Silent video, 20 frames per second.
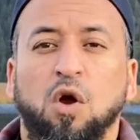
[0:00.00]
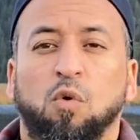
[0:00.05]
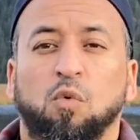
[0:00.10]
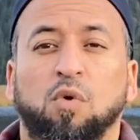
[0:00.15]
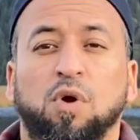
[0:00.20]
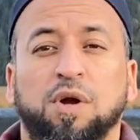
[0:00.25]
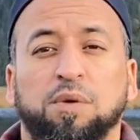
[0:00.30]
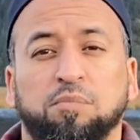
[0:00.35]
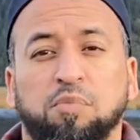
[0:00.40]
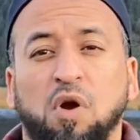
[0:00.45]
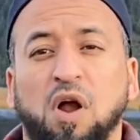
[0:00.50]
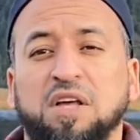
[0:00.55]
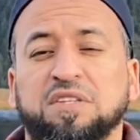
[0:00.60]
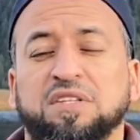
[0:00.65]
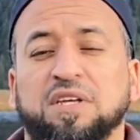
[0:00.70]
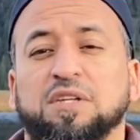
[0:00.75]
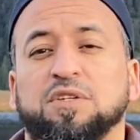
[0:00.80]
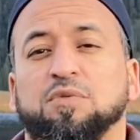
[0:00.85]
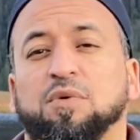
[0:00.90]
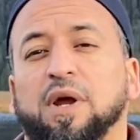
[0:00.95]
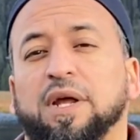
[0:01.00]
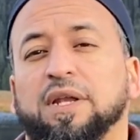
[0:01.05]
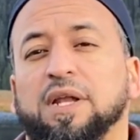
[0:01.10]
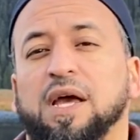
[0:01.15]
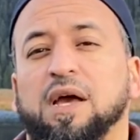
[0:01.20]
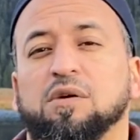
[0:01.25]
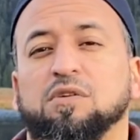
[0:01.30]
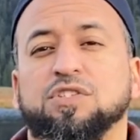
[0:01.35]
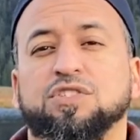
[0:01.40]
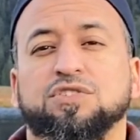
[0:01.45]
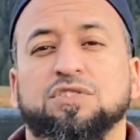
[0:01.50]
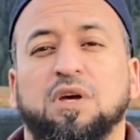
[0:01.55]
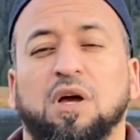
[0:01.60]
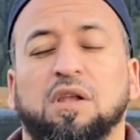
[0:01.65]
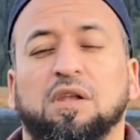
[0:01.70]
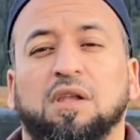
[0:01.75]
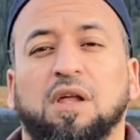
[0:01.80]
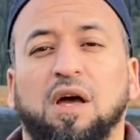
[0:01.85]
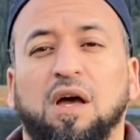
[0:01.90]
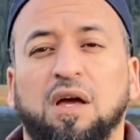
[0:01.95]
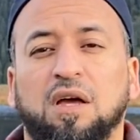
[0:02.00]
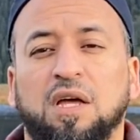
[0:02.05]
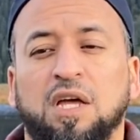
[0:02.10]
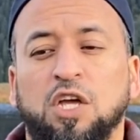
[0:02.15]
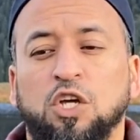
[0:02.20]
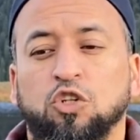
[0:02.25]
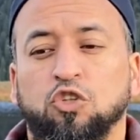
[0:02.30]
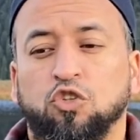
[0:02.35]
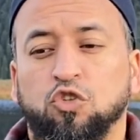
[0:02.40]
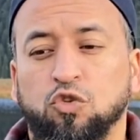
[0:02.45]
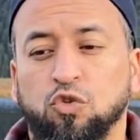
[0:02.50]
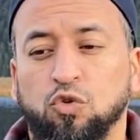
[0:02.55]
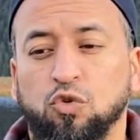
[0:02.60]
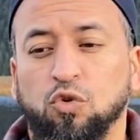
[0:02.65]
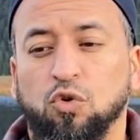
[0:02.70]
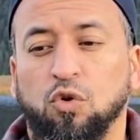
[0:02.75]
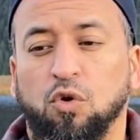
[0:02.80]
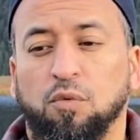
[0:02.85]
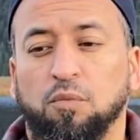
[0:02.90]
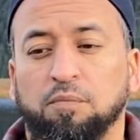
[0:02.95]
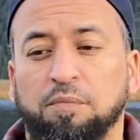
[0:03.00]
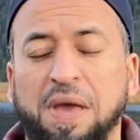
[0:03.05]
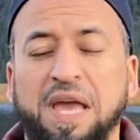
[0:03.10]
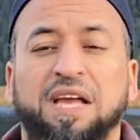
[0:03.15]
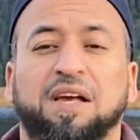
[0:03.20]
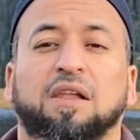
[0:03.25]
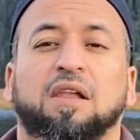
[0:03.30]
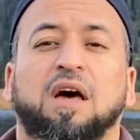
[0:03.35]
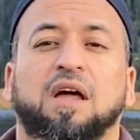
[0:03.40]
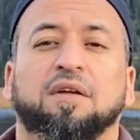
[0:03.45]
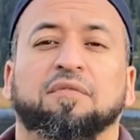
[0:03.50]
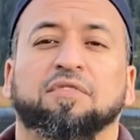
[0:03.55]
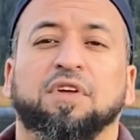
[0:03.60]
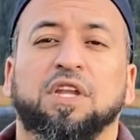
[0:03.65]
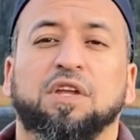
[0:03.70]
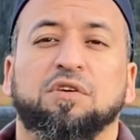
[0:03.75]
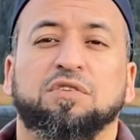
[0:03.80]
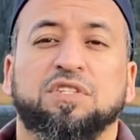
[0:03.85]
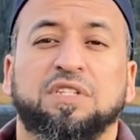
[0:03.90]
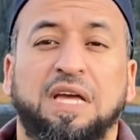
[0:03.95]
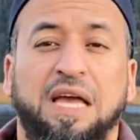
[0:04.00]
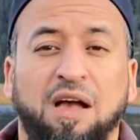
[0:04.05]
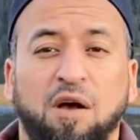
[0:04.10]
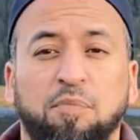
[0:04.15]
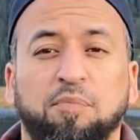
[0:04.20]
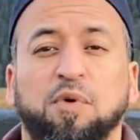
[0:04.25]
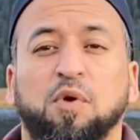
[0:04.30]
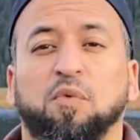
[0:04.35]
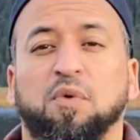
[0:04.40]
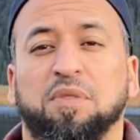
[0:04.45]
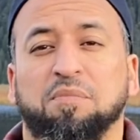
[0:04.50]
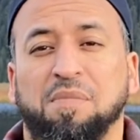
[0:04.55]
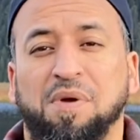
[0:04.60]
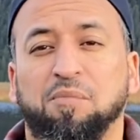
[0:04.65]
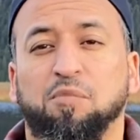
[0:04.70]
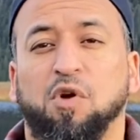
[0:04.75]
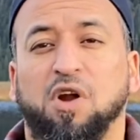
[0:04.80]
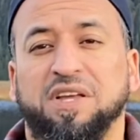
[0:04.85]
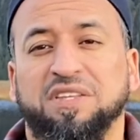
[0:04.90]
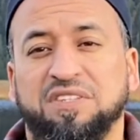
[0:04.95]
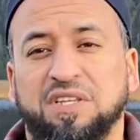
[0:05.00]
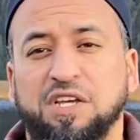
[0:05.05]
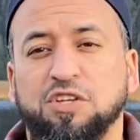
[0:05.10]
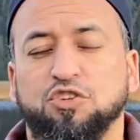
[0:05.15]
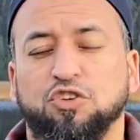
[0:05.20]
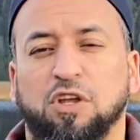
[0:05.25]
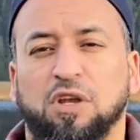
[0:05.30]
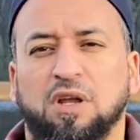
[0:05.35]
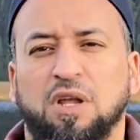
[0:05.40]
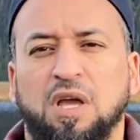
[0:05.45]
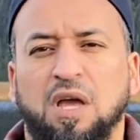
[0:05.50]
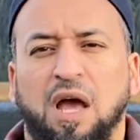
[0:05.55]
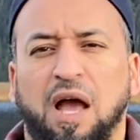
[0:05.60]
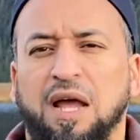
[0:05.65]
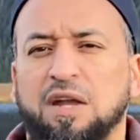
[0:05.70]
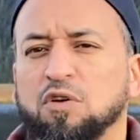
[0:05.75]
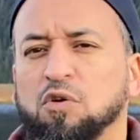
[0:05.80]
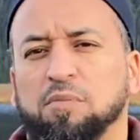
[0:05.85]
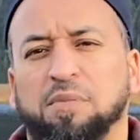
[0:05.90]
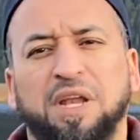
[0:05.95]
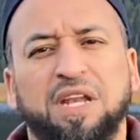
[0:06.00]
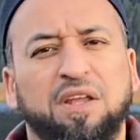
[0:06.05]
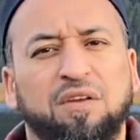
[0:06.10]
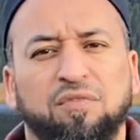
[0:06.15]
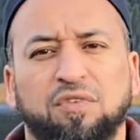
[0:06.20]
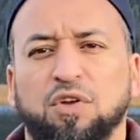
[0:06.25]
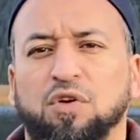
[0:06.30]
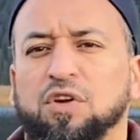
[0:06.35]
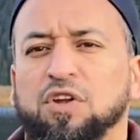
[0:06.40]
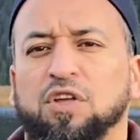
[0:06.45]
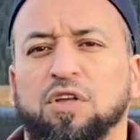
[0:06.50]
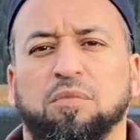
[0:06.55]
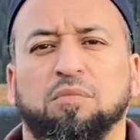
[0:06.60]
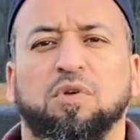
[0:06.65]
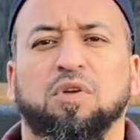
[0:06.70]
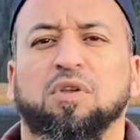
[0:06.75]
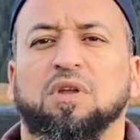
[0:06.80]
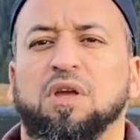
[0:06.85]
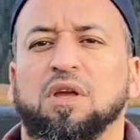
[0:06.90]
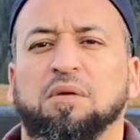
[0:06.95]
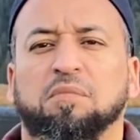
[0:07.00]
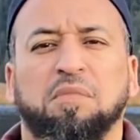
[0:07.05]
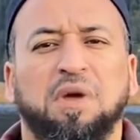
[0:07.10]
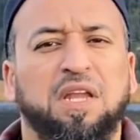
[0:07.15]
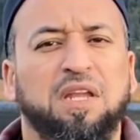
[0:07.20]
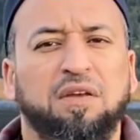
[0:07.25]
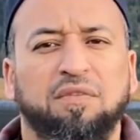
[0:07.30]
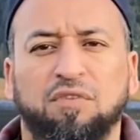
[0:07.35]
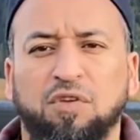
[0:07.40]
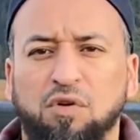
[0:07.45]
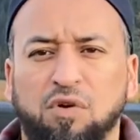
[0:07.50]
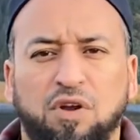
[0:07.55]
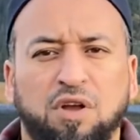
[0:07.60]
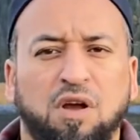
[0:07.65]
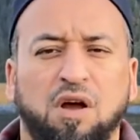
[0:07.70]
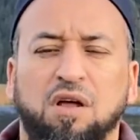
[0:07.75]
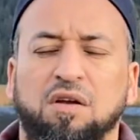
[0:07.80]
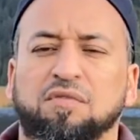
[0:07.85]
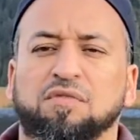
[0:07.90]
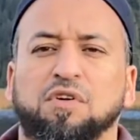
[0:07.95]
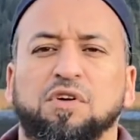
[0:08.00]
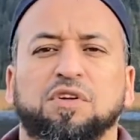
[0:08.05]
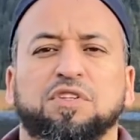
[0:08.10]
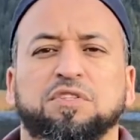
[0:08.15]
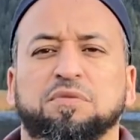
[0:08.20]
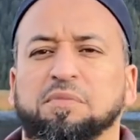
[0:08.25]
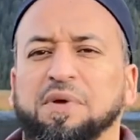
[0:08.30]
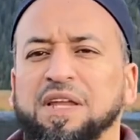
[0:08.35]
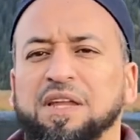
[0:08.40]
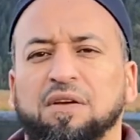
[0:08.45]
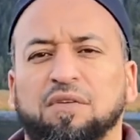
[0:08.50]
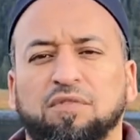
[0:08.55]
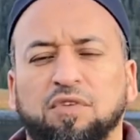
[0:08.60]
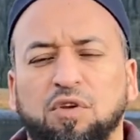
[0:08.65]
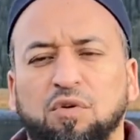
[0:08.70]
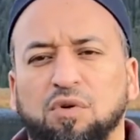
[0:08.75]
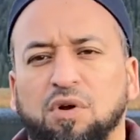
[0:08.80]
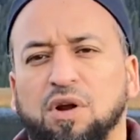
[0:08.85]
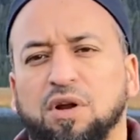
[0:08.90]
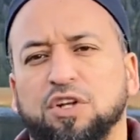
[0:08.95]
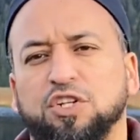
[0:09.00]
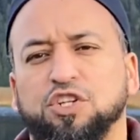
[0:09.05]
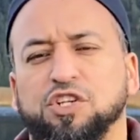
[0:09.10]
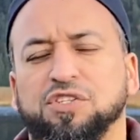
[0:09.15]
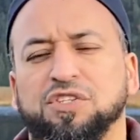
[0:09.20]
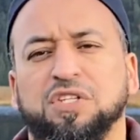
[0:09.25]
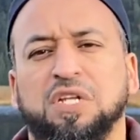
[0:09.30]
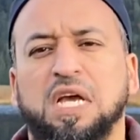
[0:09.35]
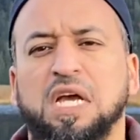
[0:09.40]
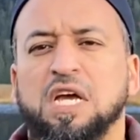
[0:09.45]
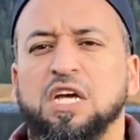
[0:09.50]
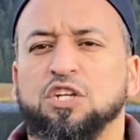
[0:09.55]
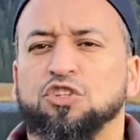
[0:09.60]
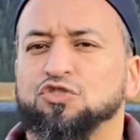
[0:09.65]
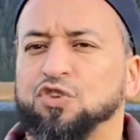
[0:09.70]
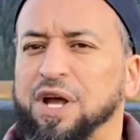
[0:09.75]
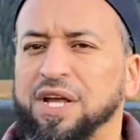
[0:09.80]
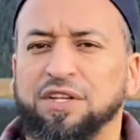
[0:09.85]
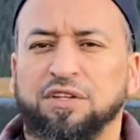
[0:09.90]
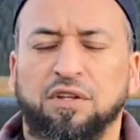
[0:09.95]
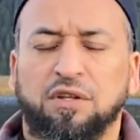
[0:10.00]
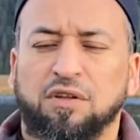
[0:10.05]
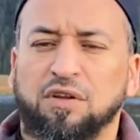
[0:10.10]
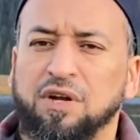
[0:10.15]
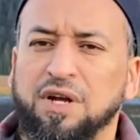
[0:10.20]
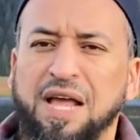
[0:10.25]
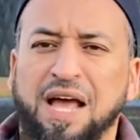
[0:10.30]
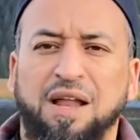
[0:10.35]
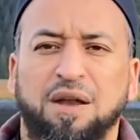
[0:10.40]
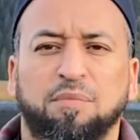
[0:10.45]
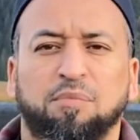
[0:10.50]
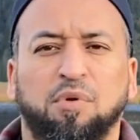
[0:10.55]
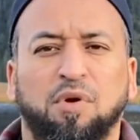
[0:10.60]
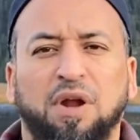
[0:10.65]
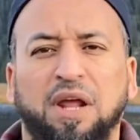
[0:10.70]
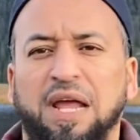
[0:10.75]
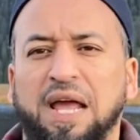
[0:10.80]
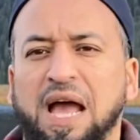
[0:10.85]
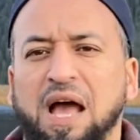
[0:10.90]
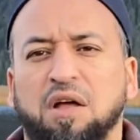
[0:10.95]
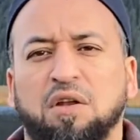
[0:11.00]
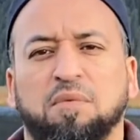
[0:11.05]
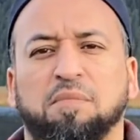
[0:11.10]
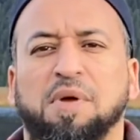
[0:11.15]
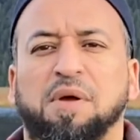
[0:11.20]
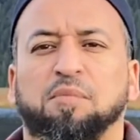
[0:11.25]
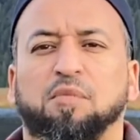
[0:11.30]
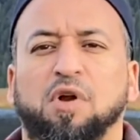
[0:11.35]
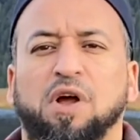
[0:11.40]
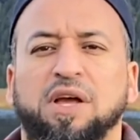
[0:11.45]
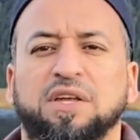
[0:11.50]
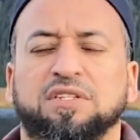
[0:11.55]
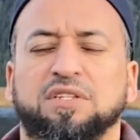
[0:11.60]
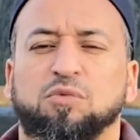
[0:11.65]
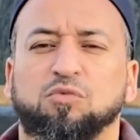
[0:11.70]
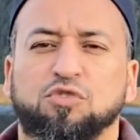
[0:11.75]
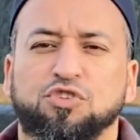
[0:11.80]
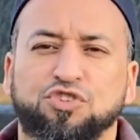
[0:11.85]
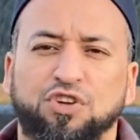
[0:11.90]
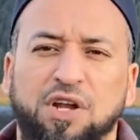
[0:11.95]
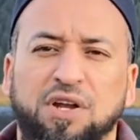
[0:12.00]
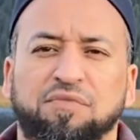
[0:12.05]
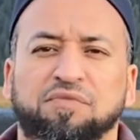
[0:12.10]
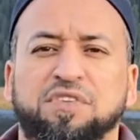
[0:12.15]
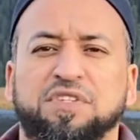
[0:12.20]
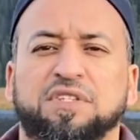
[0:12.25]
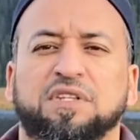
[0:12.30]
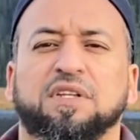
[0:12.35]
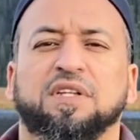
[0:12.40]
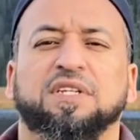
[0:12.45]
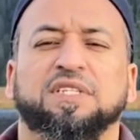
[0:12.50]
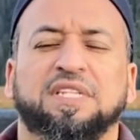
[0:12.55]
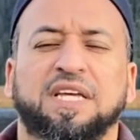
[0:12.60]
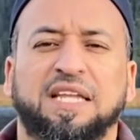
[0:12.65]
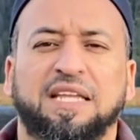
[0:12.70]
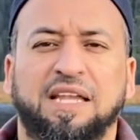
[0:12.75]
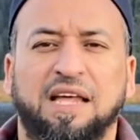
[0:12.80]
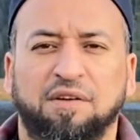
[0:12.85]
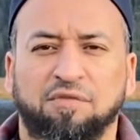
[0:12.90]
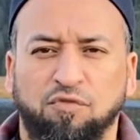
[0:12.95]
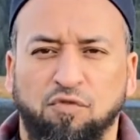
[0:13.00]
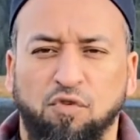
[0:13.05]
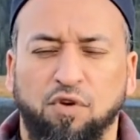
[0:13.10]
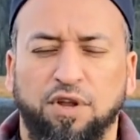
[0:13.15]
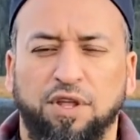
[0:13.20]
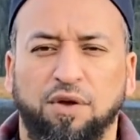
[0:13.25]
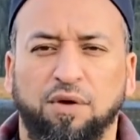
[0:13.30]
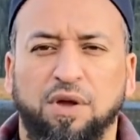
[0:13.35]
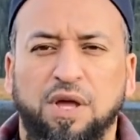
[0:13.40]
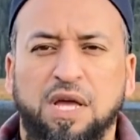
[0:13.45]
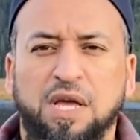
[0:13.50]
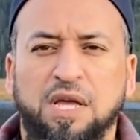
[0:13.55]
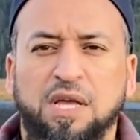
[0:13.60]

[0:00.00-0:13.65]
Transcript: We're in process right now, inshallah, to make a lot of videos to help you with memorization. I know many of you are commuting, many of you are converts, many of you are just trying to learn how to pray, how to memorize, and we're trying to facilitate that for you.